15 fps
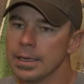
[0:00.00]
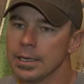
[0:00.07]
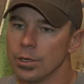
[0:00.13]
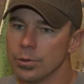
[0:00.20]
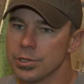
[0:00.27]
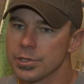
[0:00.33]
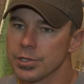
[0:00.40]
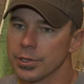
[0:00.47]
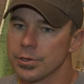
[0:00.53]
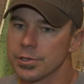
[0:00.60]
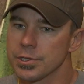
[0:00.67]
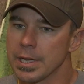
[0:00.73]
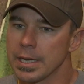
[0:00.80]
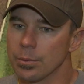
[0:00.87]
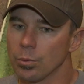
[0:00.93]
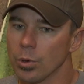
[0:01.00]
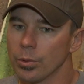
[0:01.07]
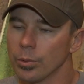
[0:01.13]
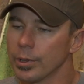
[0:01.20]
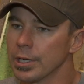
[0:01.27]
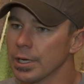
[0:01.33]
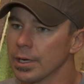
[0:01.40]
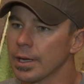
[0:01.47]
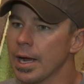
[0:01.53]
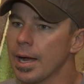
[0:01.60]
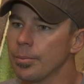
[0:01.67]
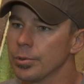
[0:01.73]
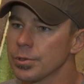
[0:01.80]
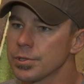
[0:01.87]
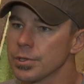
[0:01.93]
you know, just understanding what we want to get
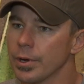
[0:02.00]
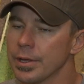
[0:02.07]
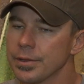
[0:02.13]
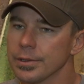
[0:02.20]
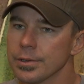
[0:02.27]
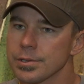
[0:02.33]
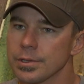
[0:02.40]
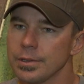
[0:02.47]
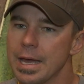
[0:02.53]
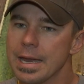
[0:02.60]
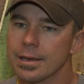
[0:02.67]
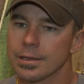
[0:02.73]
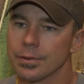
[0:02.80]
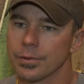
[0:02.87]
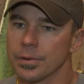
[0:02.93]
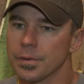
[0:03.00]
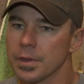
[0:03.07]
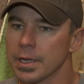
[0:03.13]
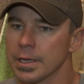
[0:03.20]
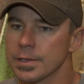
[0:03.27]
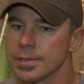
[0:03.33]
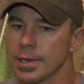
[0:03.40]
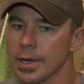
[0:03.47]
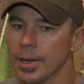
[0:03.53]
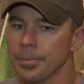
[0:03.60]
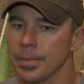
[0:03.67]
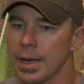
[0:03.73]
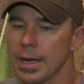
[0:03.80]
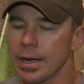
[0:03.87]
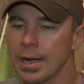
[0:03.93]
accomplished. So I think there's a lot of different things.
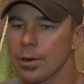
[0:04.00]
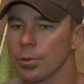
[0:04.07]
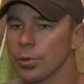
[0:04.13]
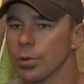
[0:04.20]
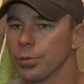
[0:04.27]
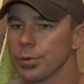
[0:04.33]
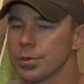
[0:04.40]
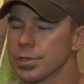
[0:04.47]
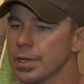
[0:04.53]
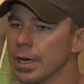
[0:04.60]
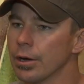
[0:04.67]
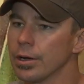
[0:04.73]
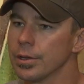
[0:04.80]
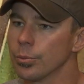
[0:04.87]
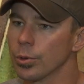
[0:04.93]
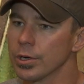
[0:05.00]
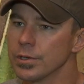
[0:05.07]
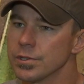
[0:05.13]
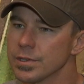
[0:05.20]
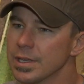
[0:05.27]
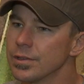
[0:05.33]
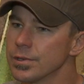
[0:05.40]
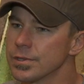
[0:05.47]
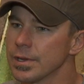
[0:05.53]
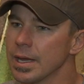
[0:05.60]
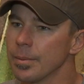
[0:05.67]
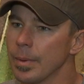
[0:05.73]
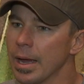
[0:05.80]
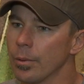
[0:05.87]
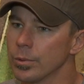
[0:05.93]
I don't know if there's an area that where he stayed the
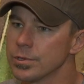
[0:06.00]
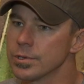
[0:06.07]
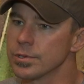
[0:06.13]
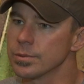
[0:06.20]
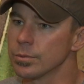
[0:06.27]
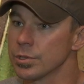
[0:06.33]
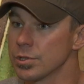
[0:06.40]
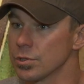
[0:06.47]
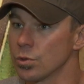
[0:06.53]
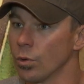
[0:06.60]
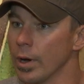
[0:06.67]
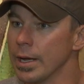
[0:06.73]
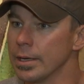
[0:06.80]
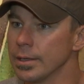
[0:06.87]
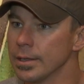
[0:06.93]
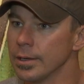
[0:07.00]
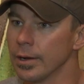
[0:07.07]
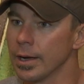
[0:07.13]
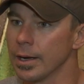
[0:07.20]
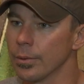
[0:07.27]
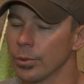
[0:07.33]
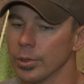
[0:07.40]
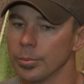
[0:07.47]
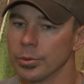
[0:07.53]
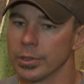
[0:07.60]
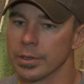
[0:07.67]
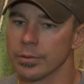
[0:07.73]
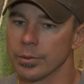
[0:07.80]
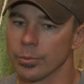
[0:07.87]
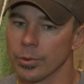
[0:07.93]
same at, which is great. You know, I really
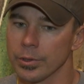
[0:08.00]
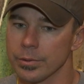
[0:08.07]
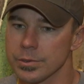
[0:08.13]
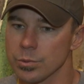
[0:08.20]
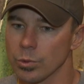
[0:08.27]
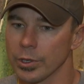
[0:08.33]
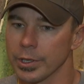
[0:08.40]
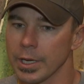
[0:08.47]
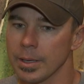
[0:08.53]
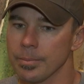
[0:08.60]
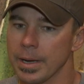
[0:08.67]
believe in whether it was a run game,